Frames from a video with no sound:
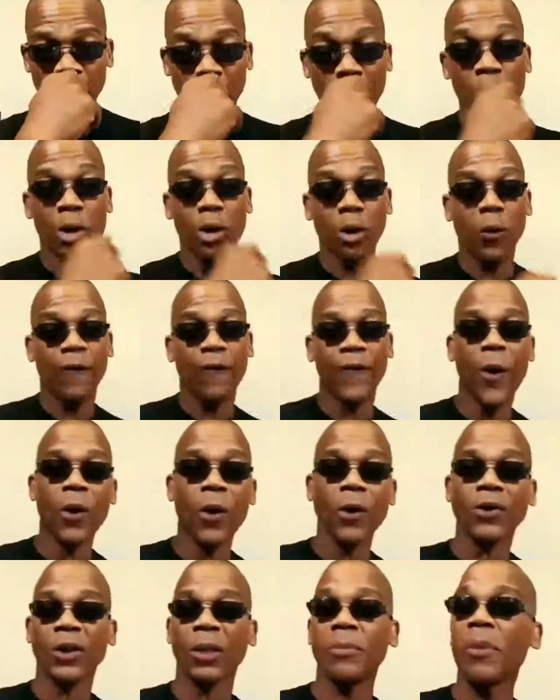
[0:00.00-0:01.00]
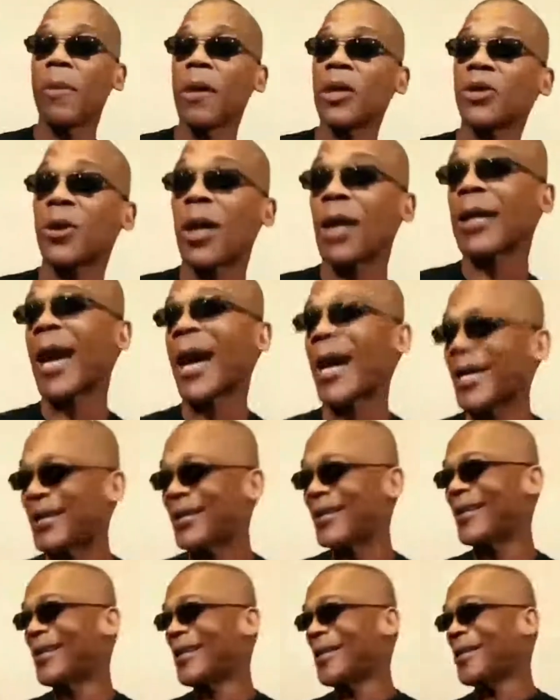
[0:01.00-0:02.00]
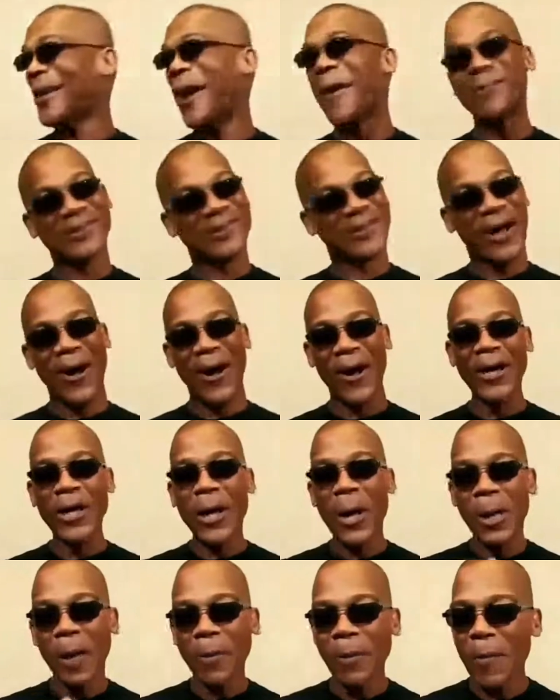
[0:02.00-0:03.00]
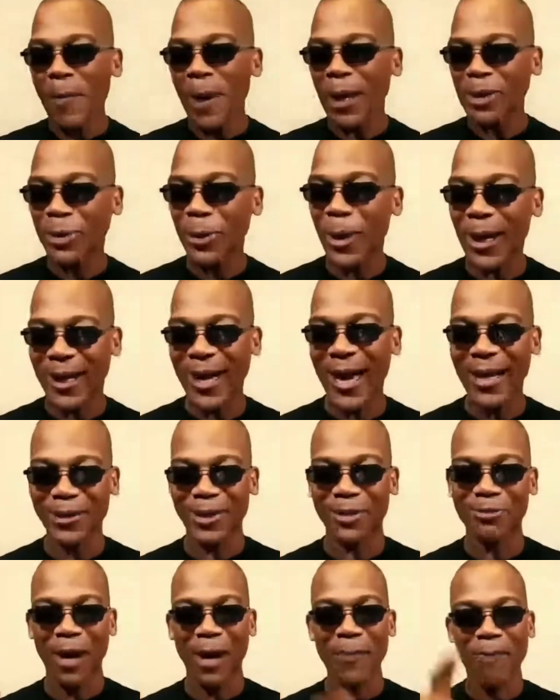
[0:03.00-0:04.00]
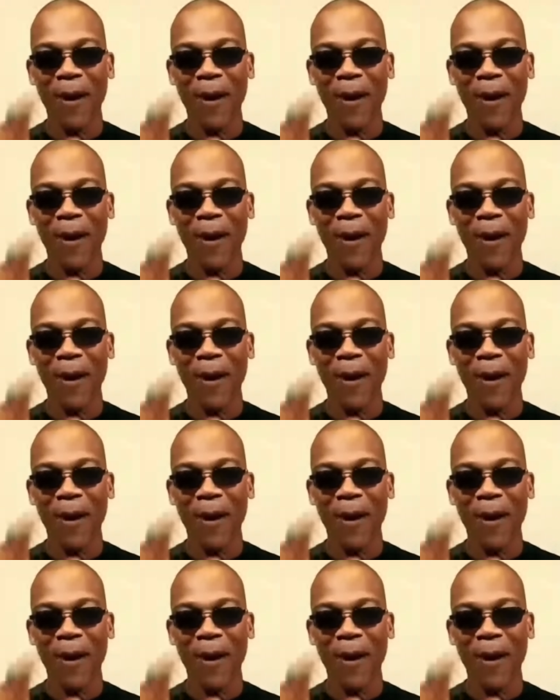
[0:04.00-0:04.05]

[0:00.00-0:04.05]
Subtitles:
So first, let me make sure I got, I'm sorry. Let me make sure I got this right.